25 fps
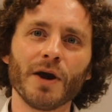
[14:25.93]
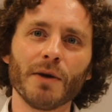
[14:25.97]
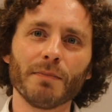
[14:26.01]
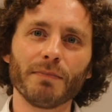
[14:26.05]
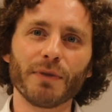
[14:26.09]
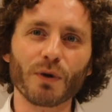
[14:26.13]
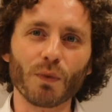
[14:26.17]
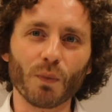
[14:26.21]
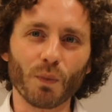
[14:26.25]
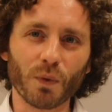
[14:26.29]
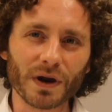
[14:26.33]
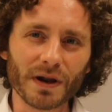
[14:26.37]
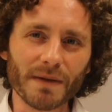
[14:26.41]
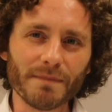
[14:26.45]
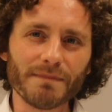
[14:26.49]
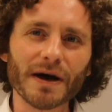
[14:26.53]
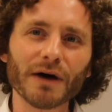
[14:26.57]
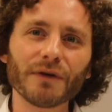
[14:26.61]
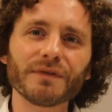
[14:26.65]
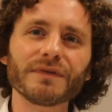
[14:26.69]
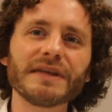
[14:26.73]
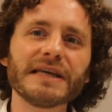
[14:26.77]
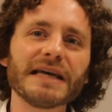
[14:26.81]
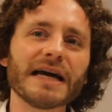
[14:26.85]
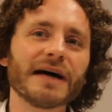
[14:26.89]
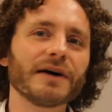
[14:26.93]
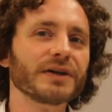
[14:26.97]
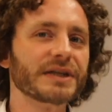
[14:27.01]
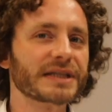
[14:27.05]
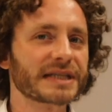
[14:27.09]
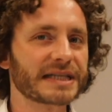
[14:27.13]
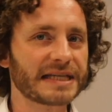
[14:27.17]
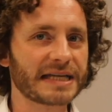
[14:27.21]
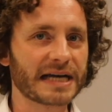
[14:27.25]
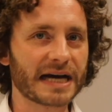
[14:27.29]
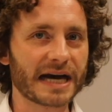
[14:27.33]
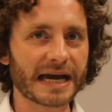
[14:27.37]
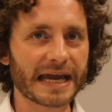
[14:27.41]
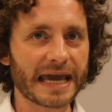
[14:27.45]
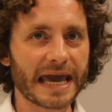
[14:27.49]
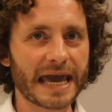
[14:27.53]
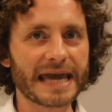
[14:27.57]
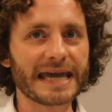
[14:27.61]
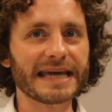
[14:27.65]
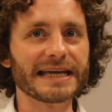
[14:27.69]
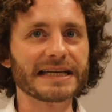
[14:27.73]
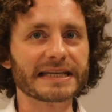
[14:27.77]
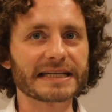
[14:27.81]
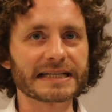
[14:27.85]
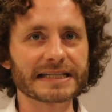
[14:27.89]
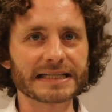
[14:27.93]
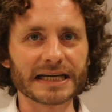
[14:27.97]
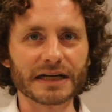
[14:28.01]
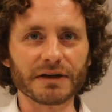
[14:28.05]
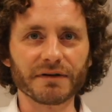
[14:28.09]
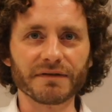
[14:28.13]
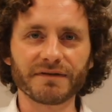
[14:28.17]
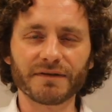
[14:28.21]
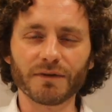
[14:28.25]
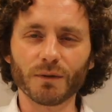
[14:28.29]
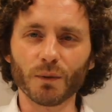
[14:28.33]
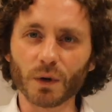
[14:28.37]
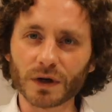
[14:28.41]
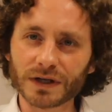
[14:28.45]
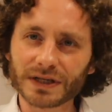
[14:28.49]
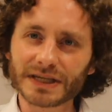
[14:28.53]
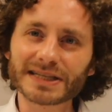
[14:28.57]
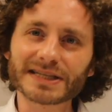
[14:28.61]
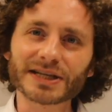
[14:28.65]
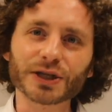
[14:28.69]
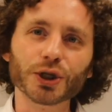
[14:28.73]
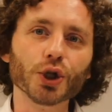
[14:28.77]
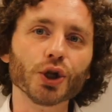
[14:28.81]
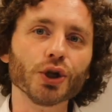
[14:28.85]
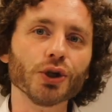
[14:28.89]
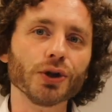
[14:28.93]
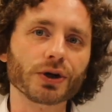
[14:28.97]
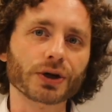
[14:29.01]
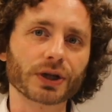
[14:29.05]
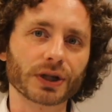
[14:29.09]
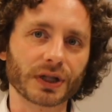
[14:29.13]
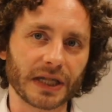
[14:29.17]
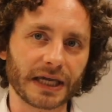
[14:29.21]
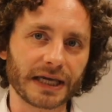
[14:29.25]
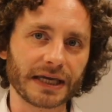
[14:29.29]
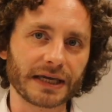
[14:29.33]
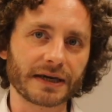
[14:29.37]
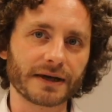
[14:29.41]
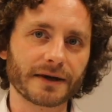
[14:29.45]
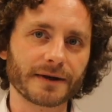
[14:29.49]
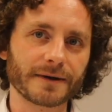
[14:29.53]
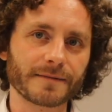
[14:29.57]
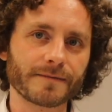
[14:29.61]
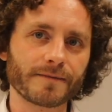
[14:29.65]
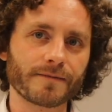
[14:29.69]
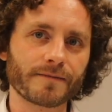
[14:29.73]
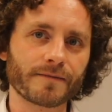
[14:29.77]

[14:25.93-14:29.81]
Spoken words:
But what about the LCIA itself? What does it look like?